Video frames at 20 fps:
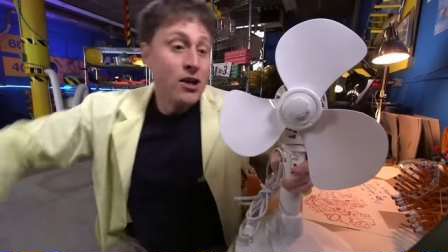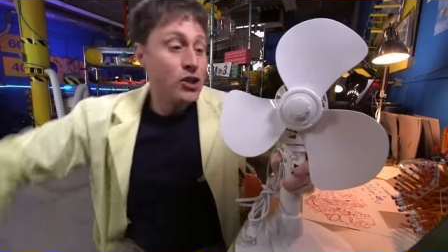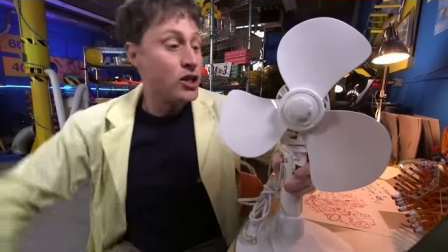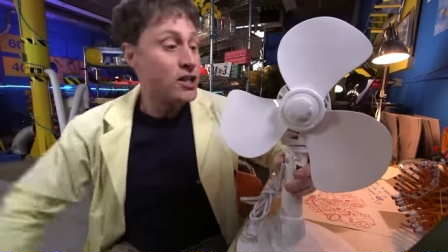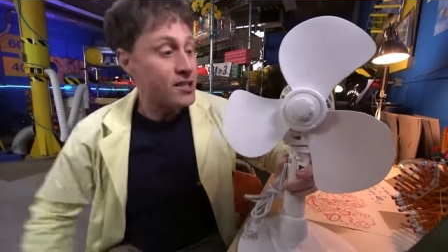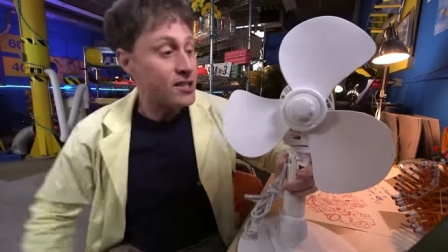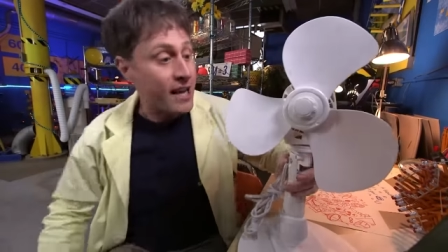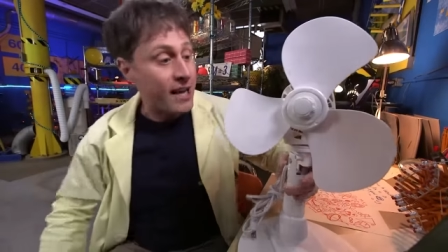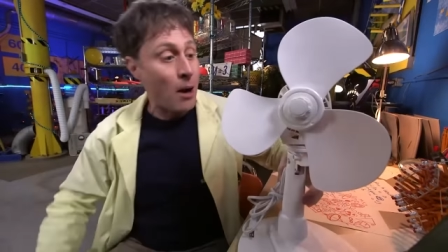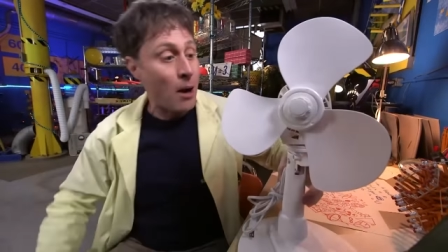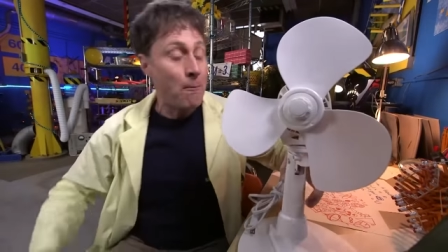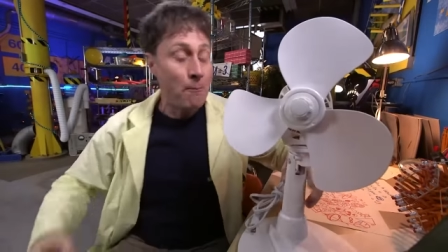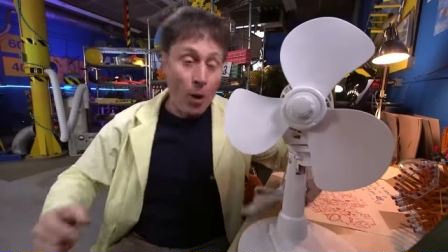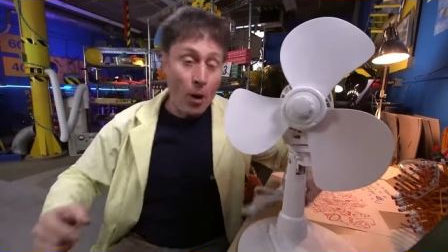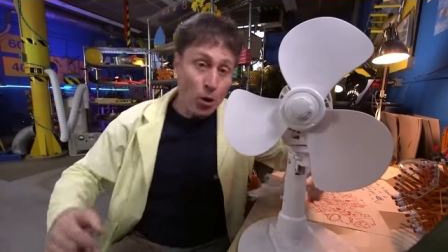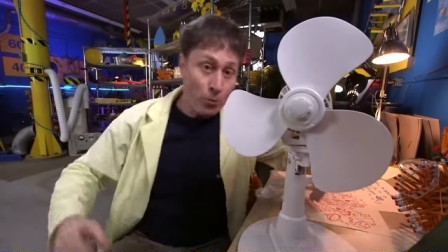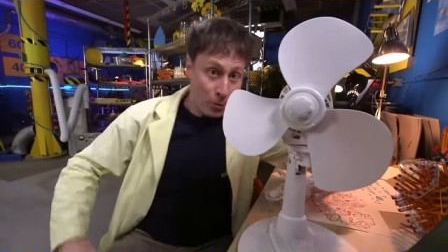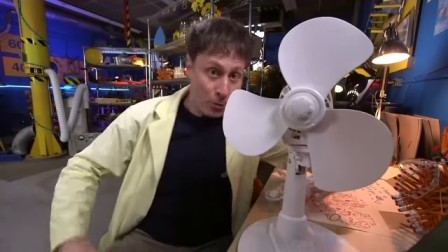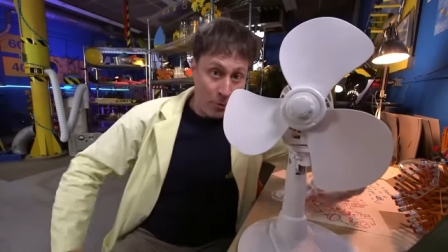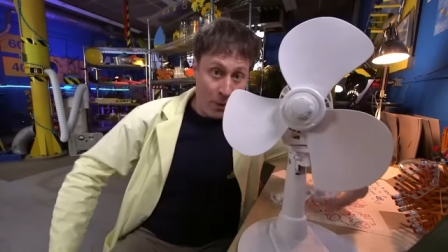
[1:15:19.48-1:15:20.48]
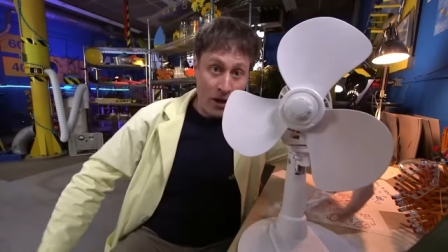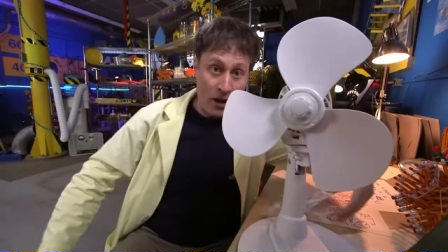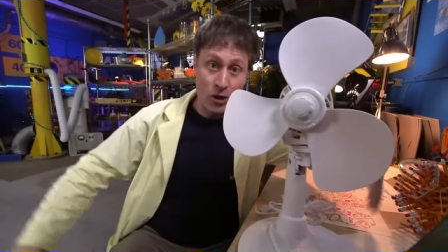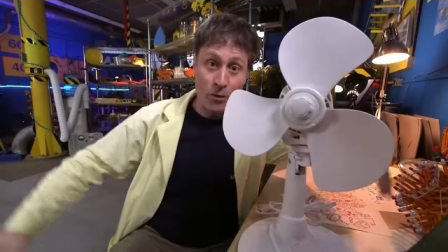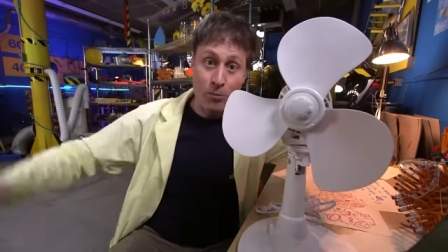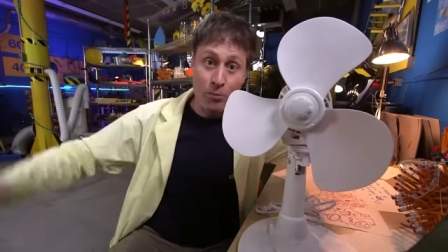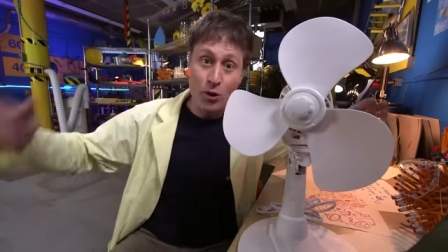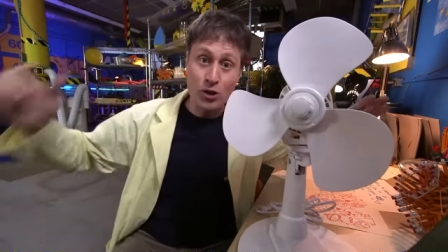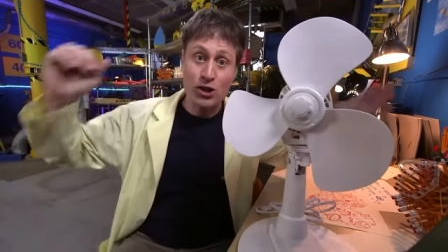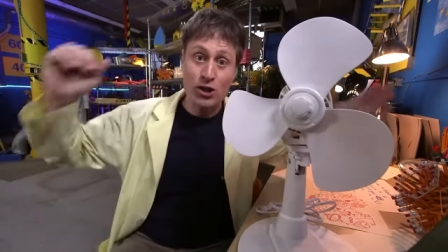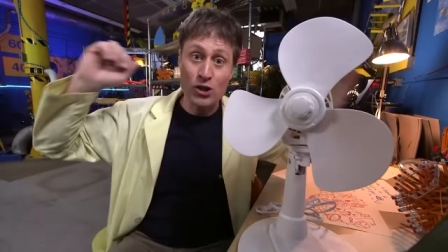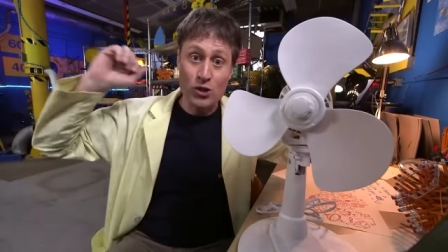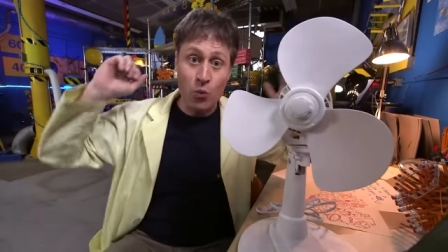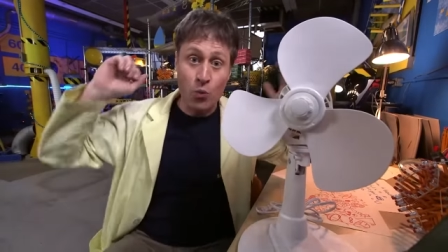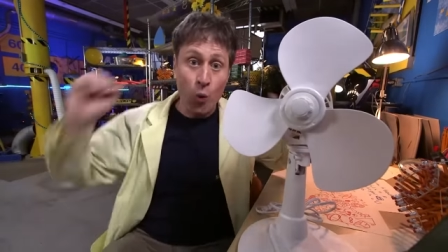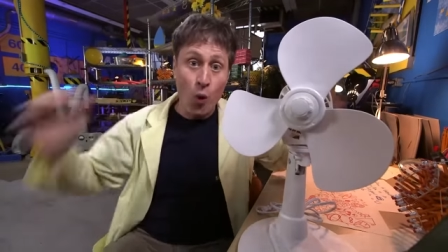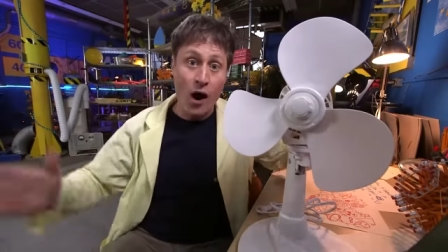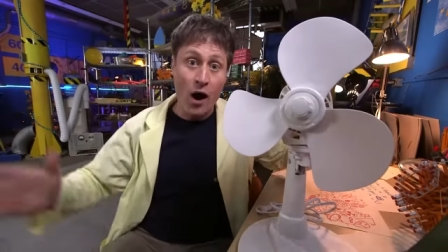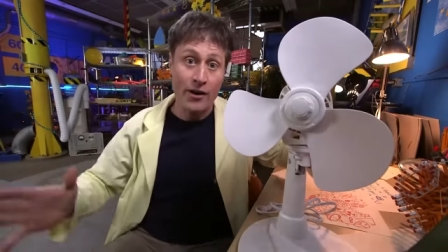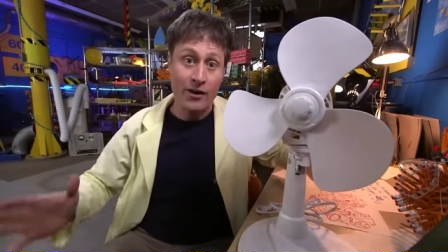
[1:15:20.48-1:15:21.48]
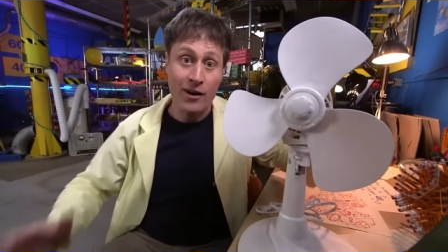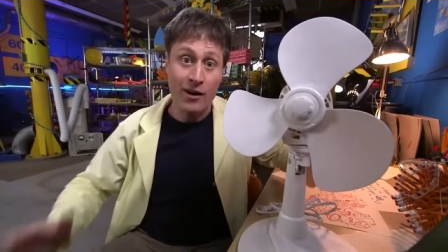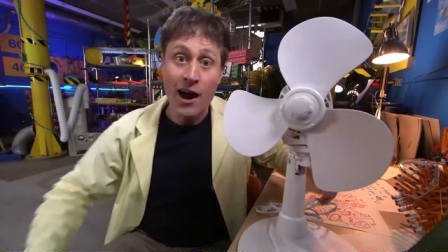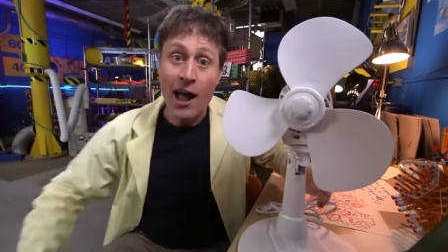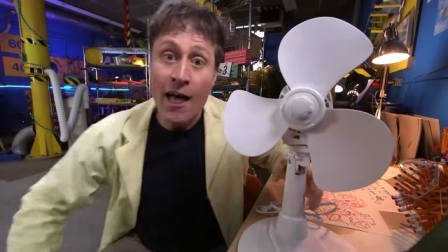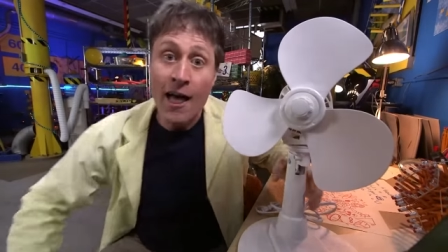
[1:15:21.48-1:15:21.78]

just like a boat propeller pushes water.